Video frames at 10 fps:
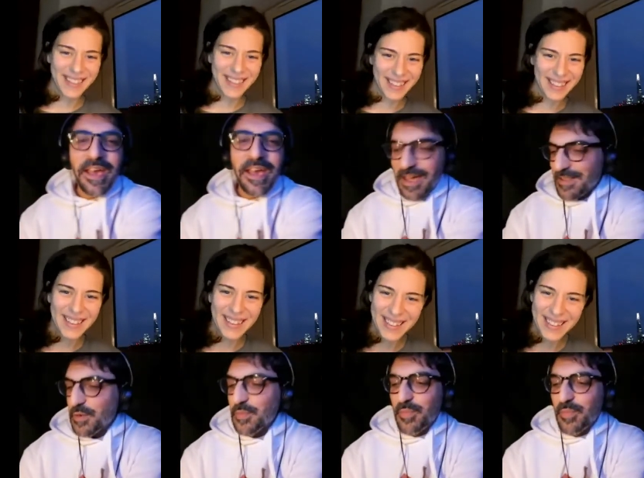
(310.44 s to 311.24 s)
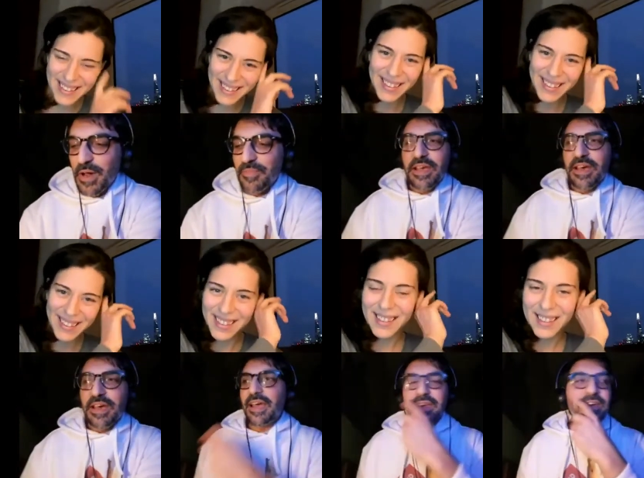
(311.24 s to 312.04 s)
Speaker 1: I do, but
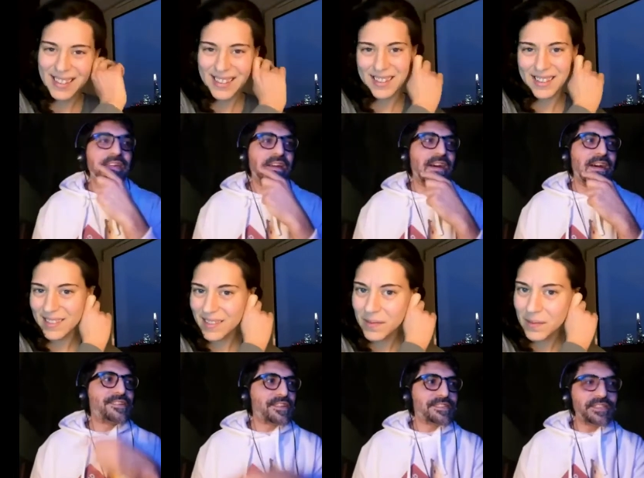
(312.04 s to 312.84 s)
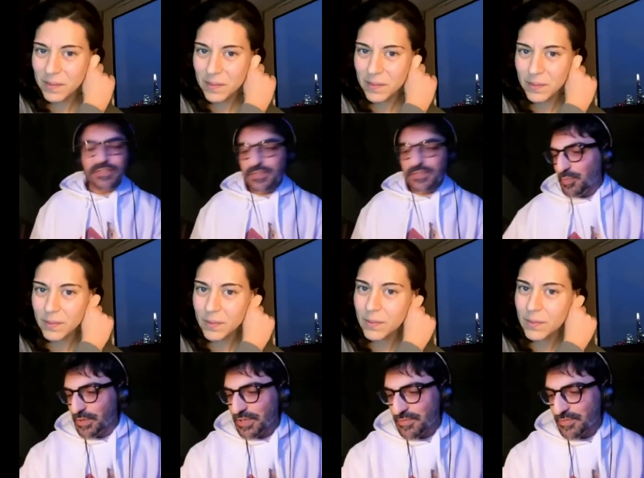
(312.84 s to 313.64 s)
I I just need to pull
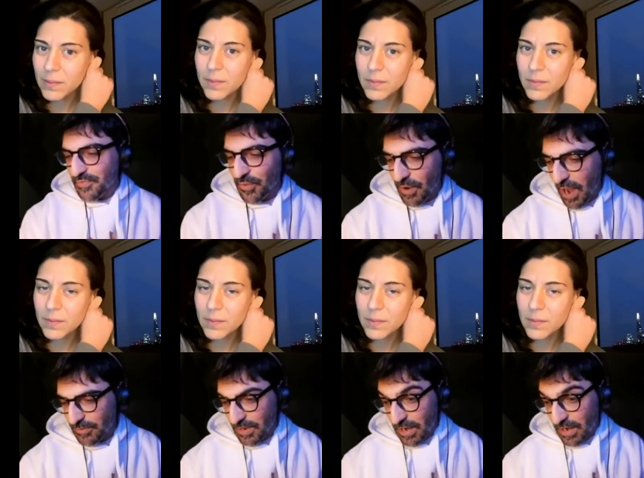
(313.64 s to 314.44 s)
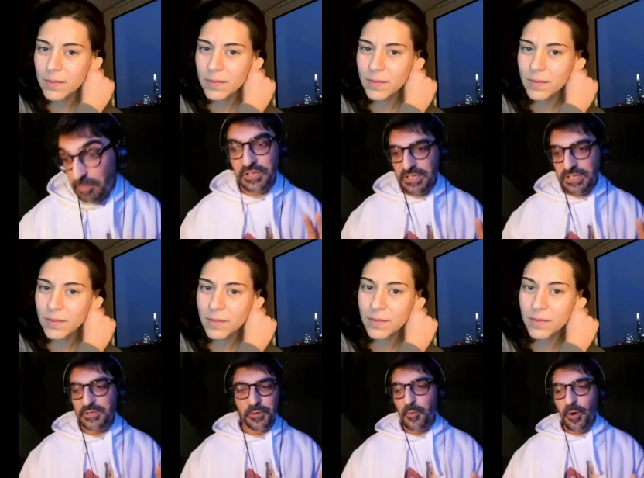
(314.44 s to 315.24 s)
this folder out, and I'm just
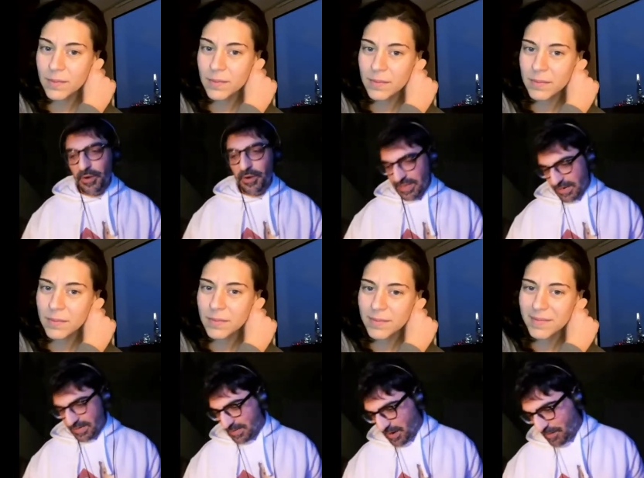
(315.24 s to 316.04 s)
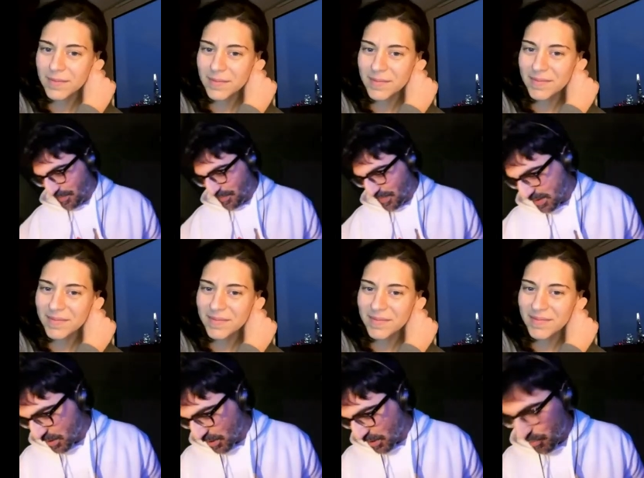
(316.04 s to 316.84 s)
too worried, and it's gonna it's
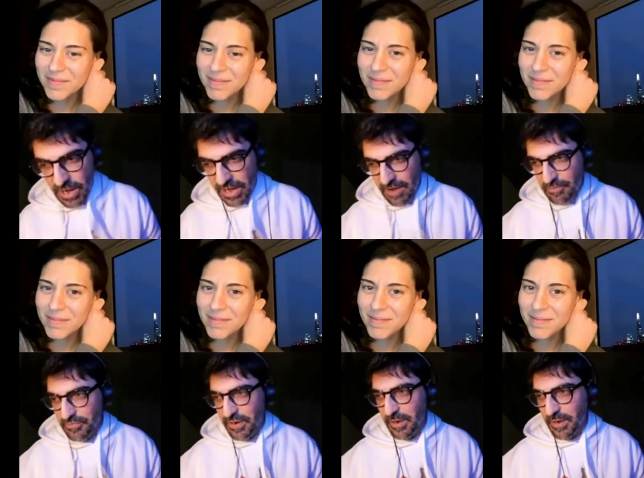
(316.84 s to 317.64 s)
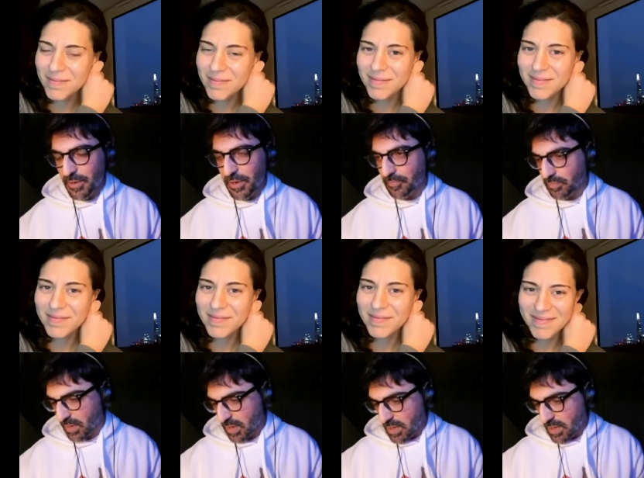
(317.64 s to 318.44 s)
gonna break everything. But
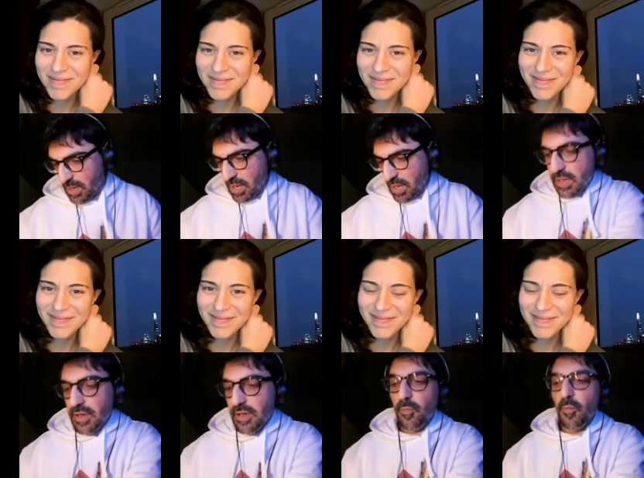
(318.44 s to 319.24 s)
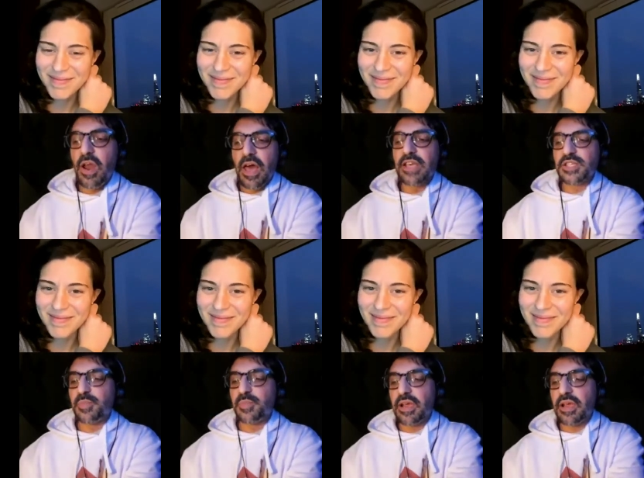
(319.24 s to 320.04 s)
uh, while I
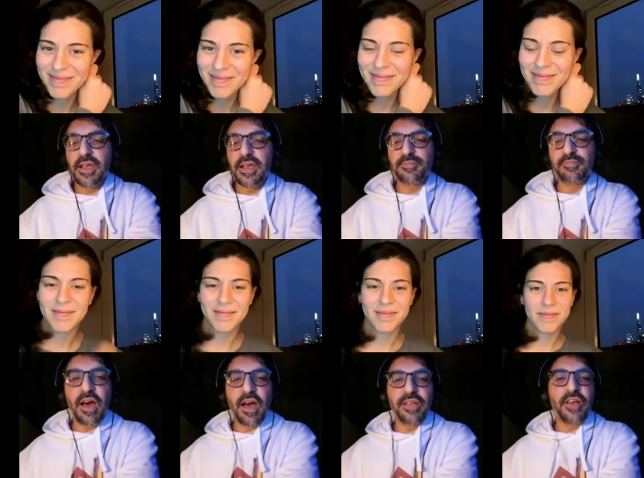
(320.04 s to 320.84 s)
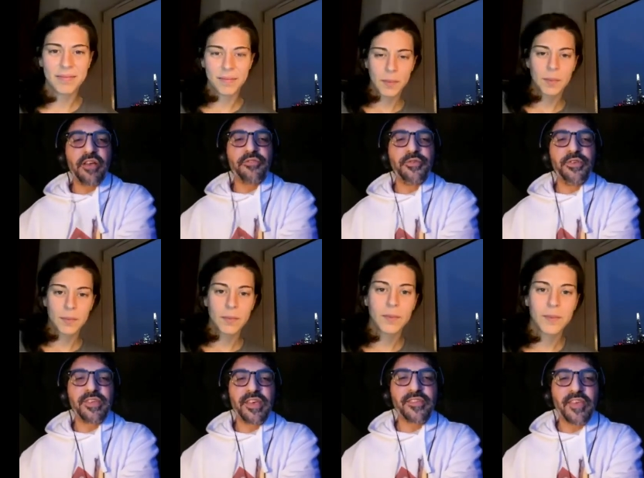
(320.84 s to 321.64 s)
speak, I, I I do this at
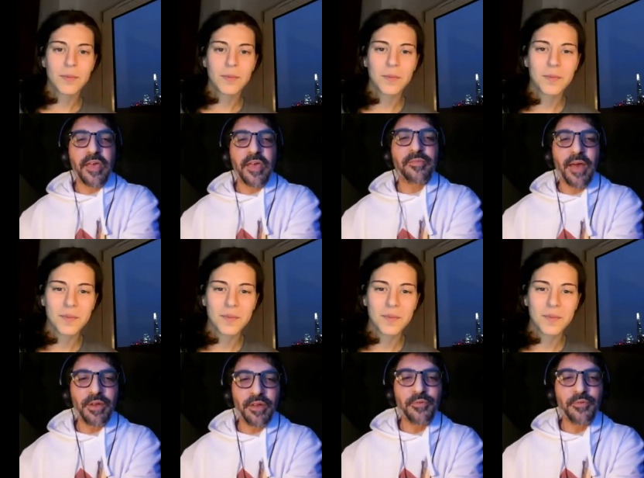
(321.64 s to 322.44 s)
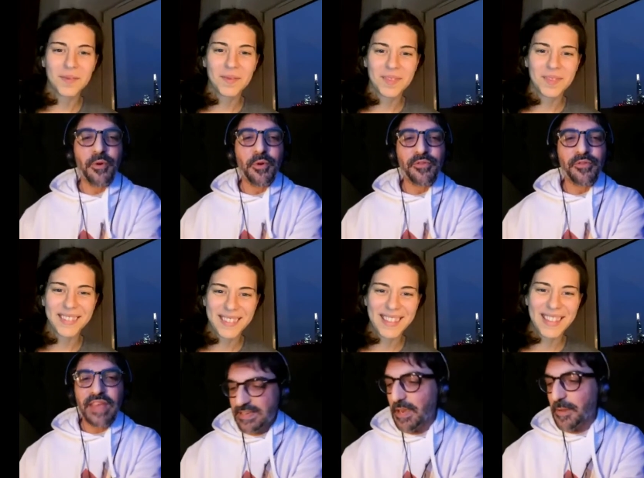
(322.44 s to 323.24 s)
the same time. You know, I do multitasking.